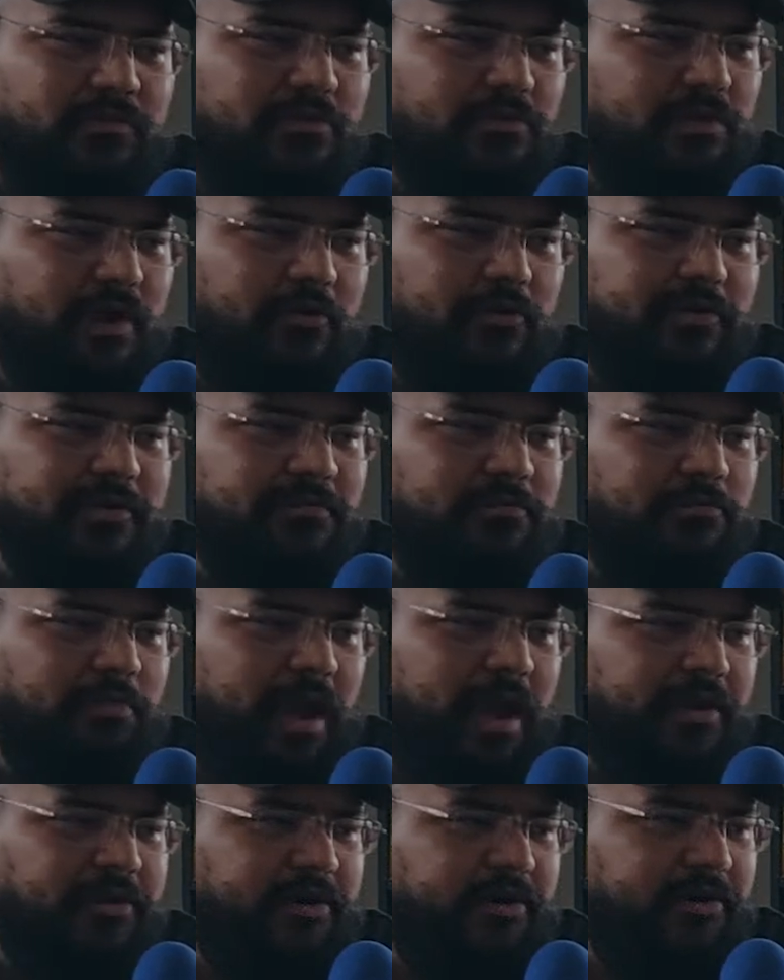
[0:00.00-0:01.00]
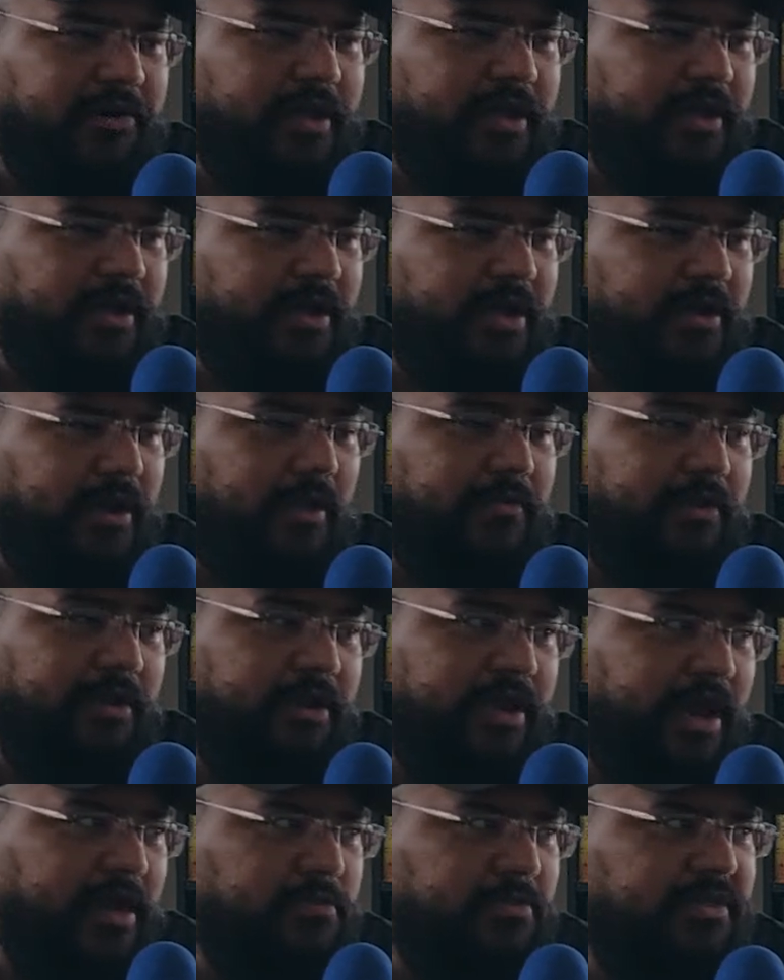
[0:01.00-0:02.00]
Ronaldo just battered De Gea, and I
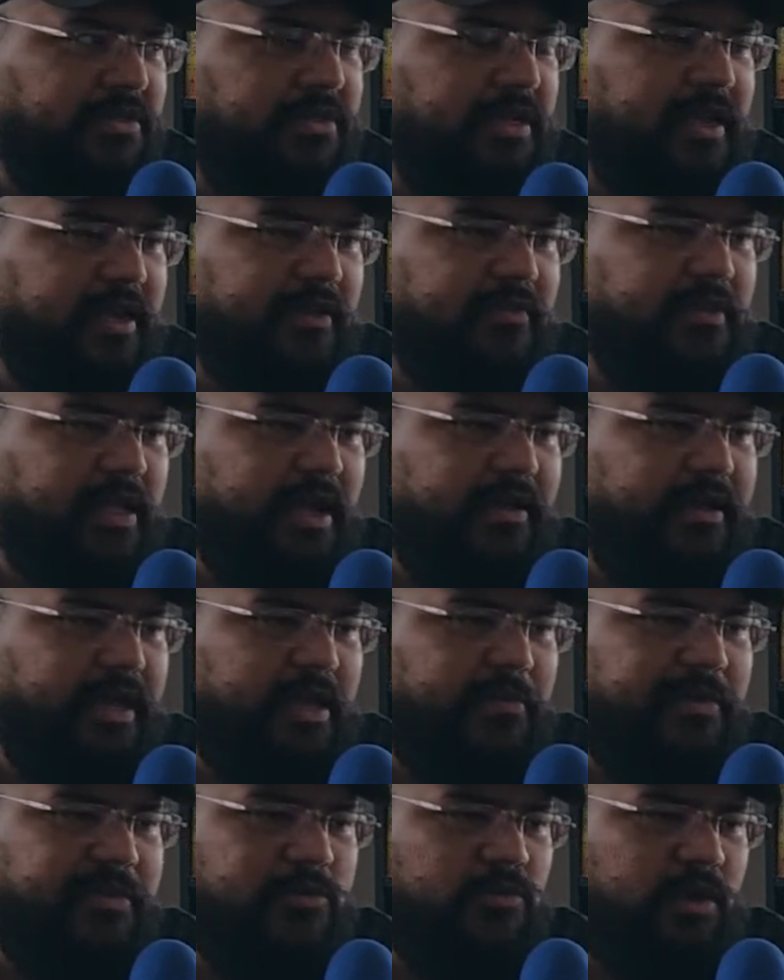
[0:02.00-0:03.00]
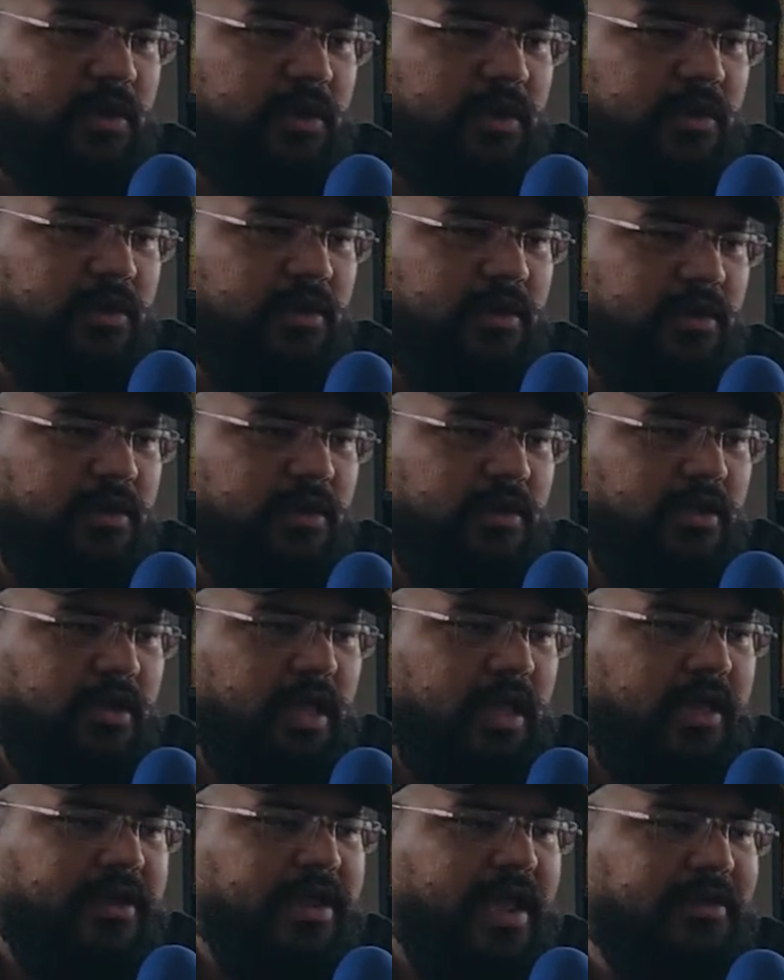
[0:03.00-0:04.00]
think he had a mistake in that game as well.
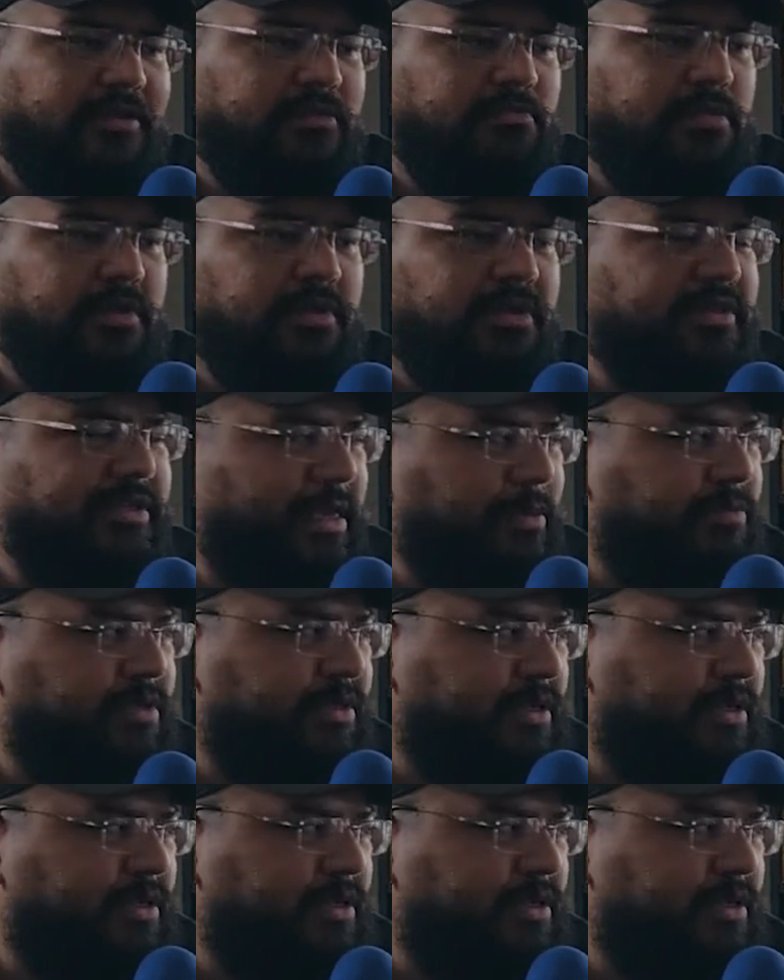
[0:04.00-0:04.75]
And he hasn't been the same